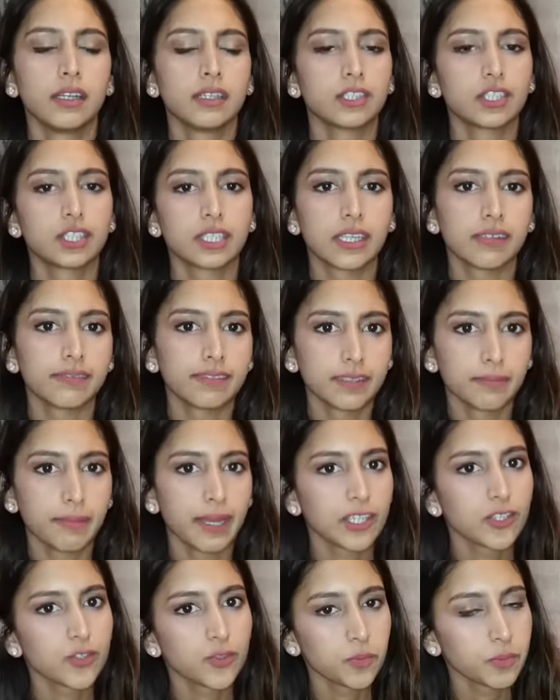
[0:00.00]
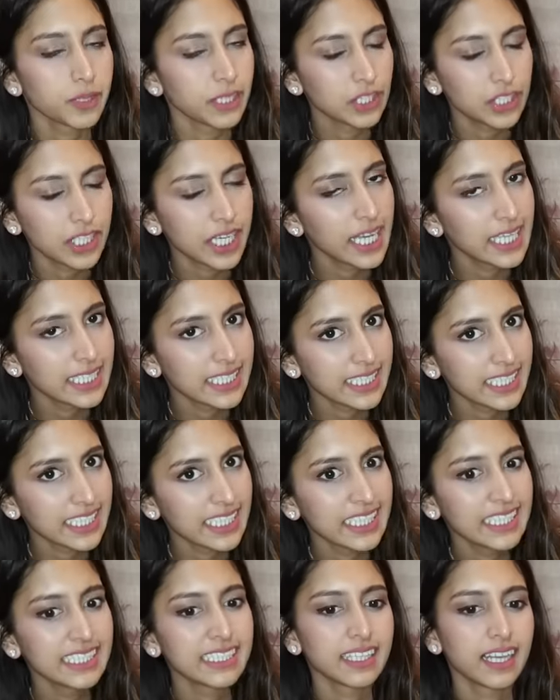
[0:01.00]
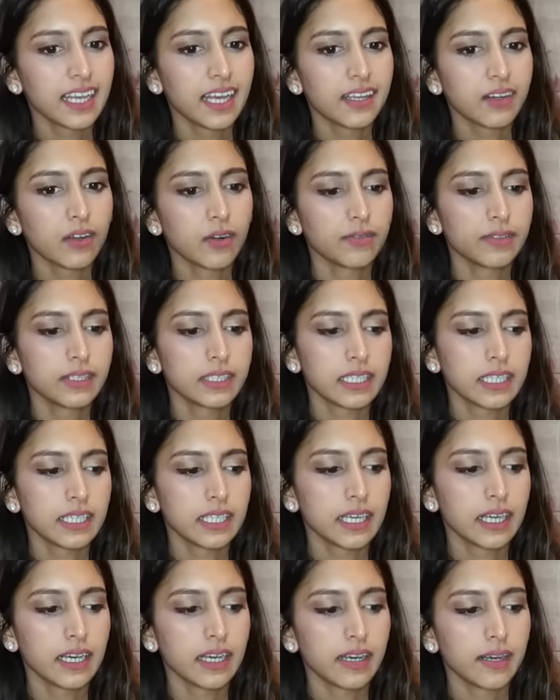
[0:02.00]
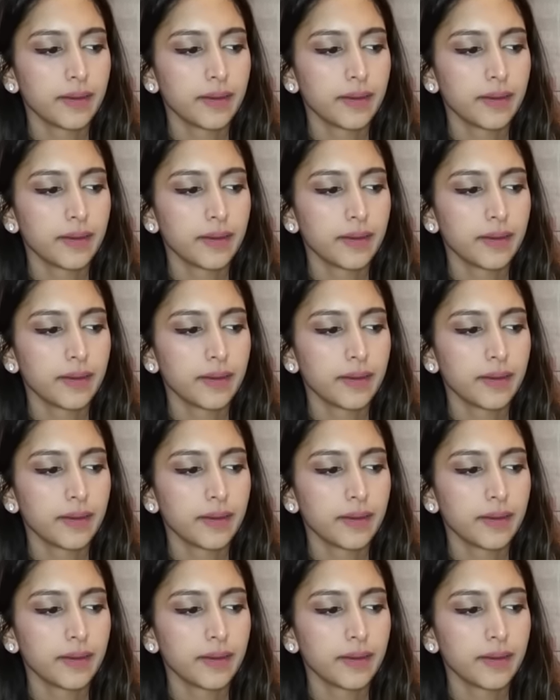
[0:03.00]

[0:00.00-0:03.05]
stuff to match for my jerseys, and obviously